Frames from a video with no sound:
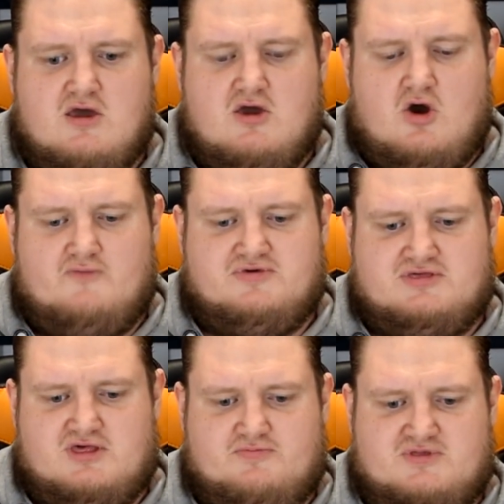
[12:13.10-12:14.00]

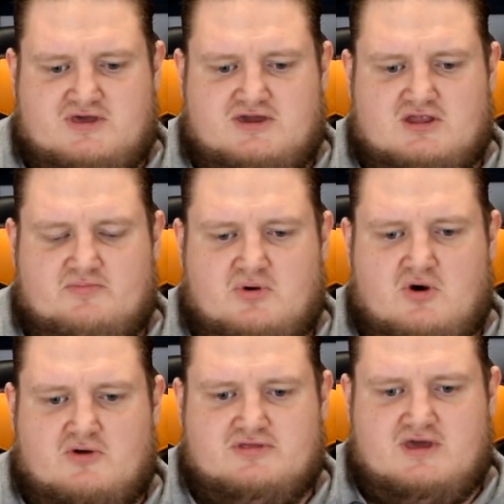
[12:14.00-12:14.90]
Obviously this particular
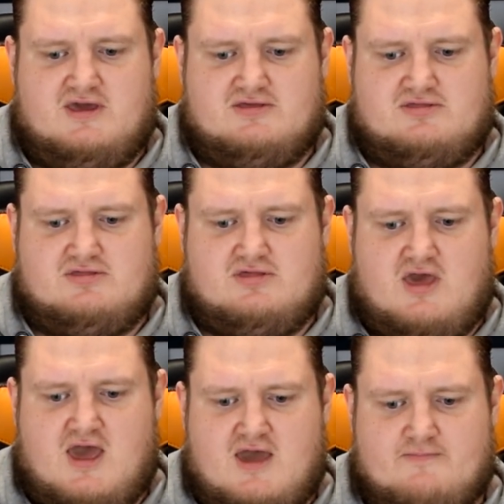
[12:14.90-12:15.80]
board is
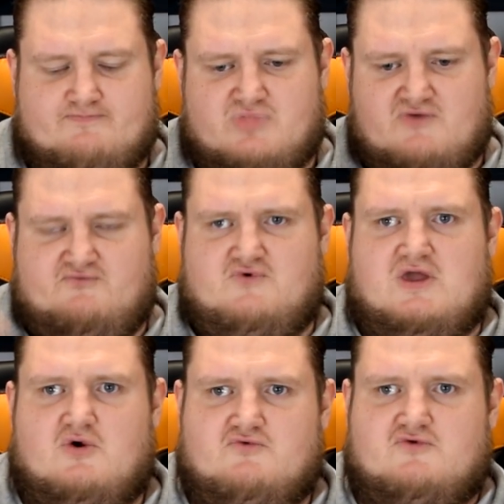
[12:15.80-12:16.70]

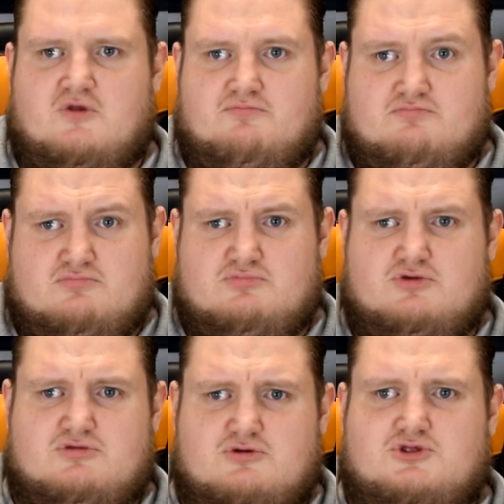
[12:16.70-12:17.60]
300,
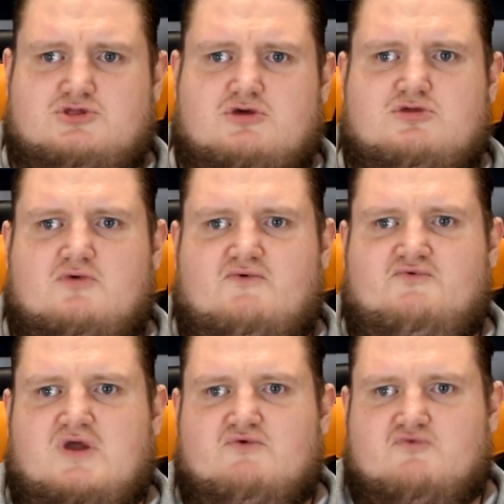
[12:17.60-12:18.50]
just over
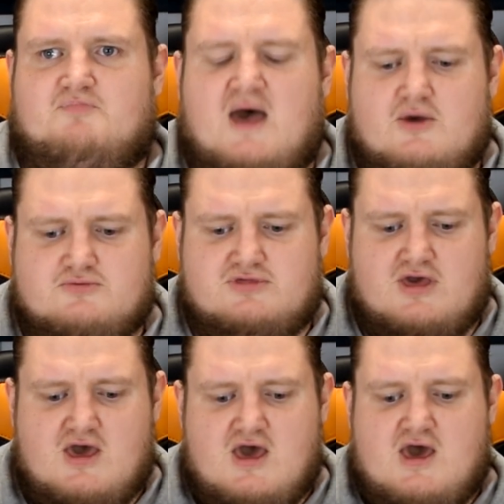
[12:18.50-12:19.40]
£300.
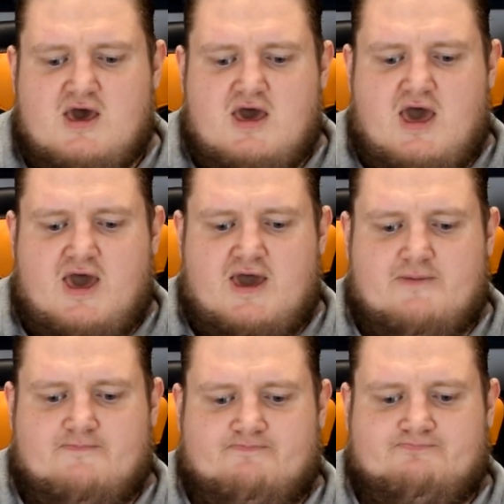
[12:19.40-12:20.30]

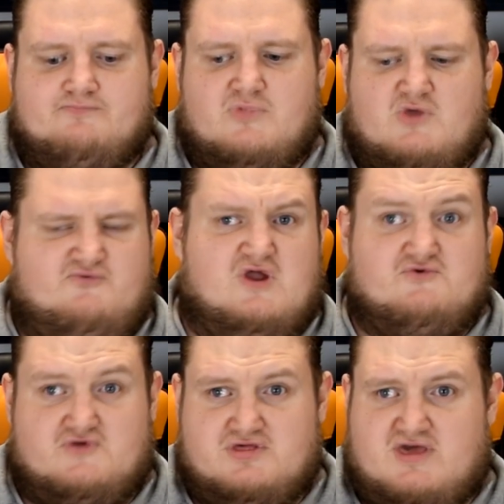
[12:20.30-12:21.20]

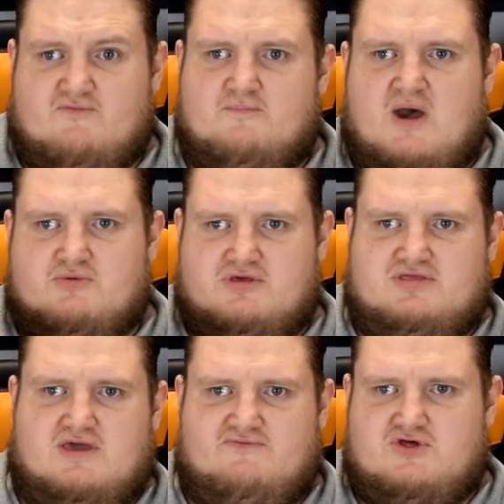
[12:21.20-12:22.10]
£307 is
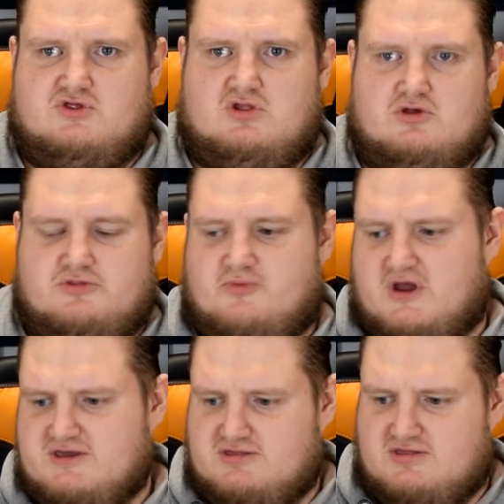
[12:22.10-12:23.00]
the official launch
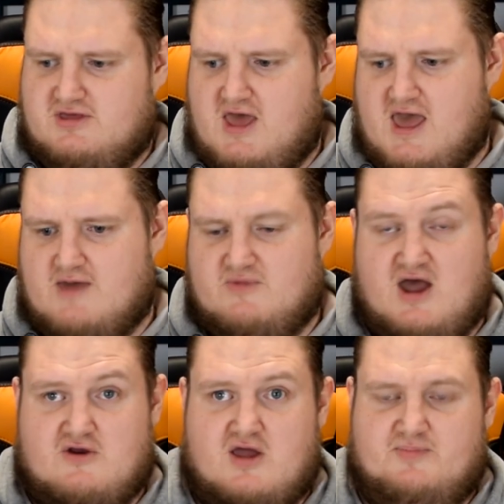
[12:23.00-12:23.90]
price,
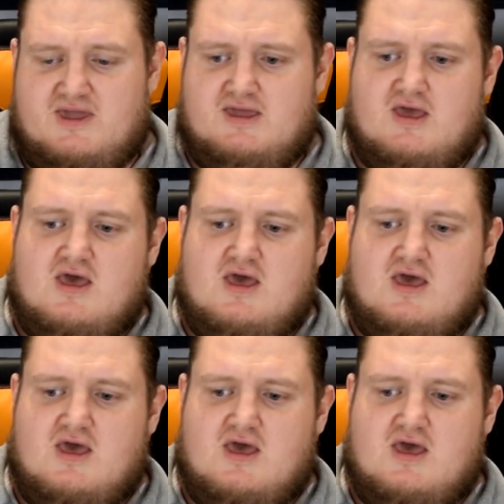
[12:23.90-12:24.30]
RRP.